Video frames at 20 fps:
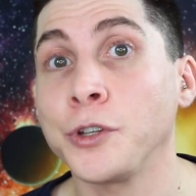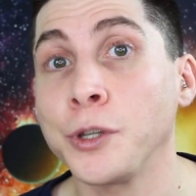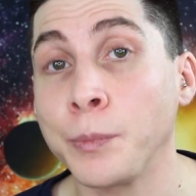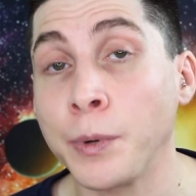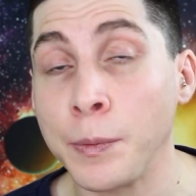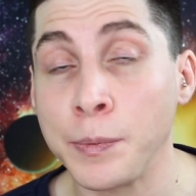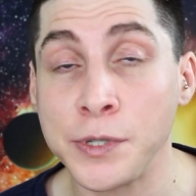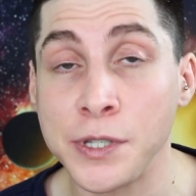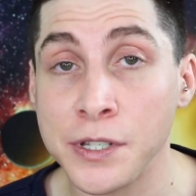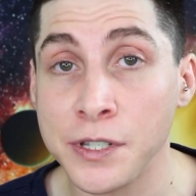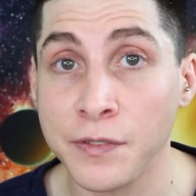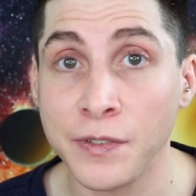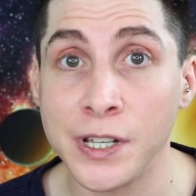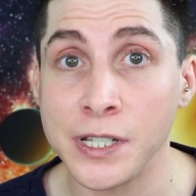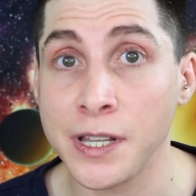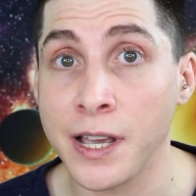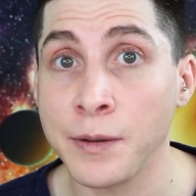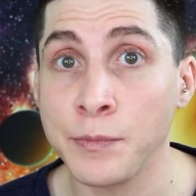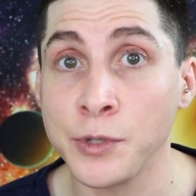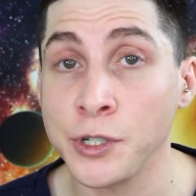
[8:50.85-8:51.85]
for the purposes of
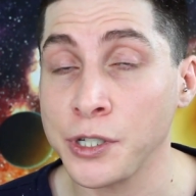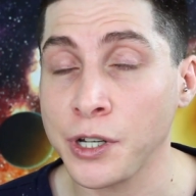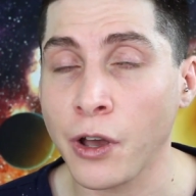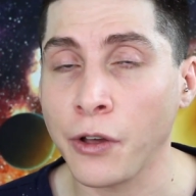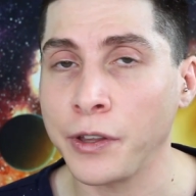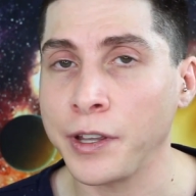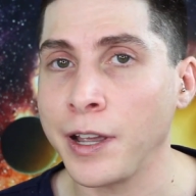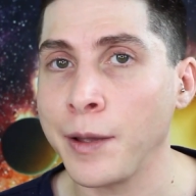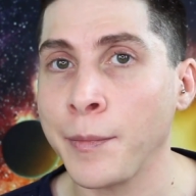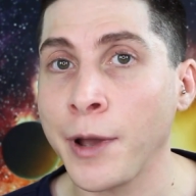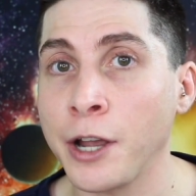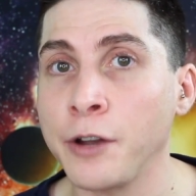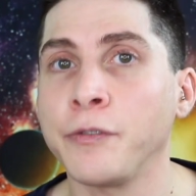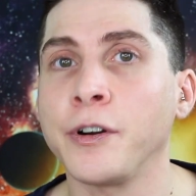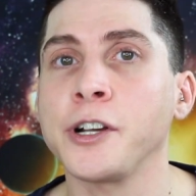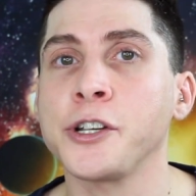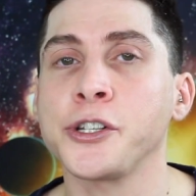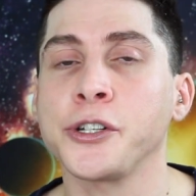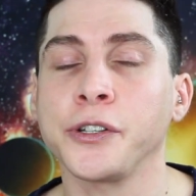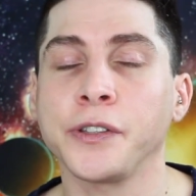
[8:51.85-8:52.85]
this, I'm just calling it
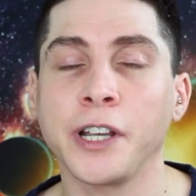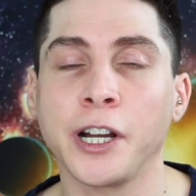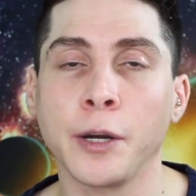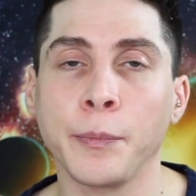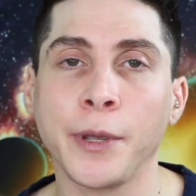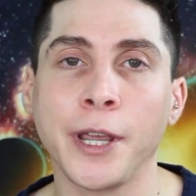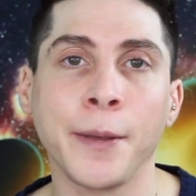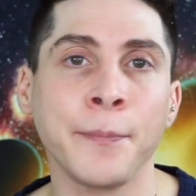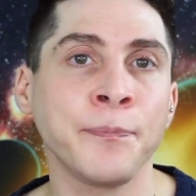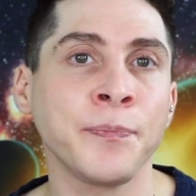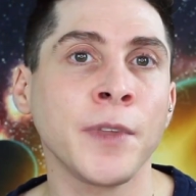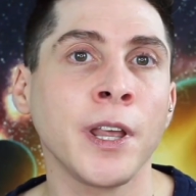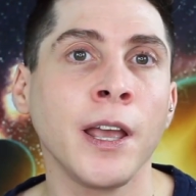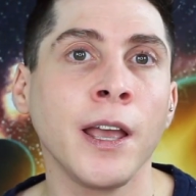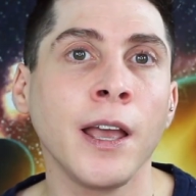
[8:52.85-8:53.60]
myofunctional therapy.